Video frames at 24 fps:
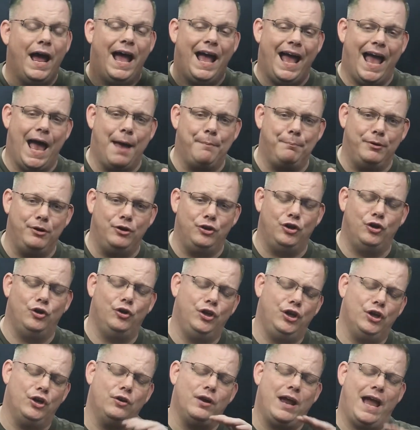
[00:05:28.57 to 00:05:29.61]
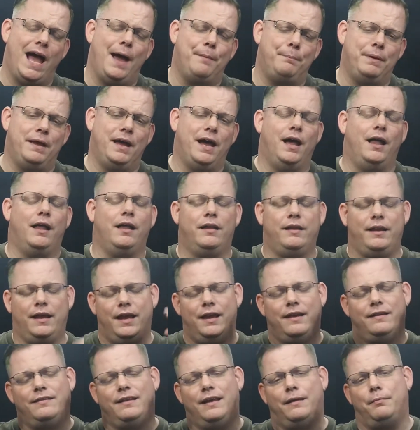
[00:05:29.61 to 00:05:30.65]
Happy New Year, happy
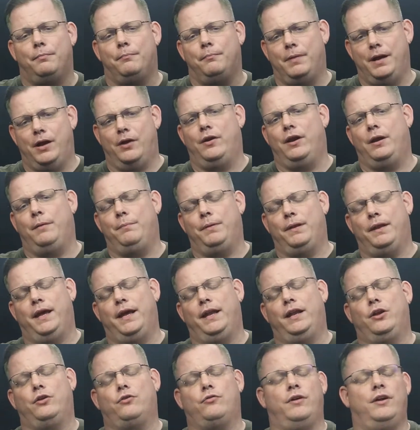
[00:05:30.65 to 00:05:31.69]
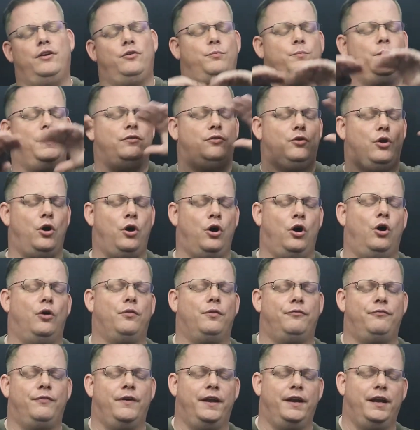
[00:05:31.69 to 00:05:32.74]
holidays, Merry belated Christmas, all
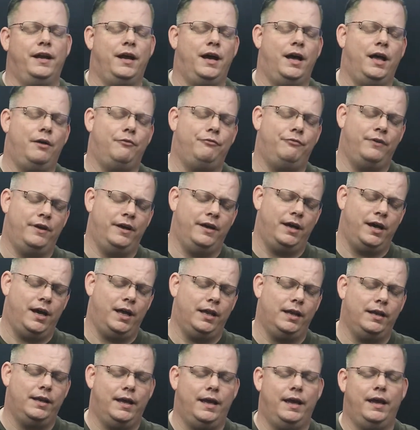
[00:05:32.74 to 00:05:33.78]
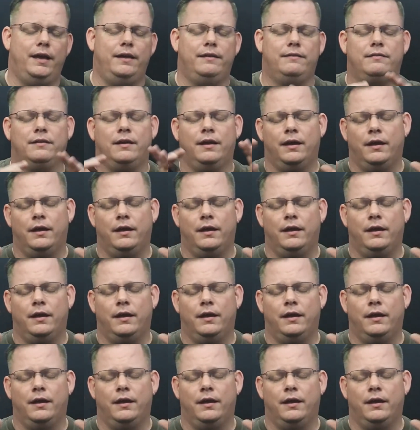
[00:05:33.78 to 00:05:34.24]
the fun holidays.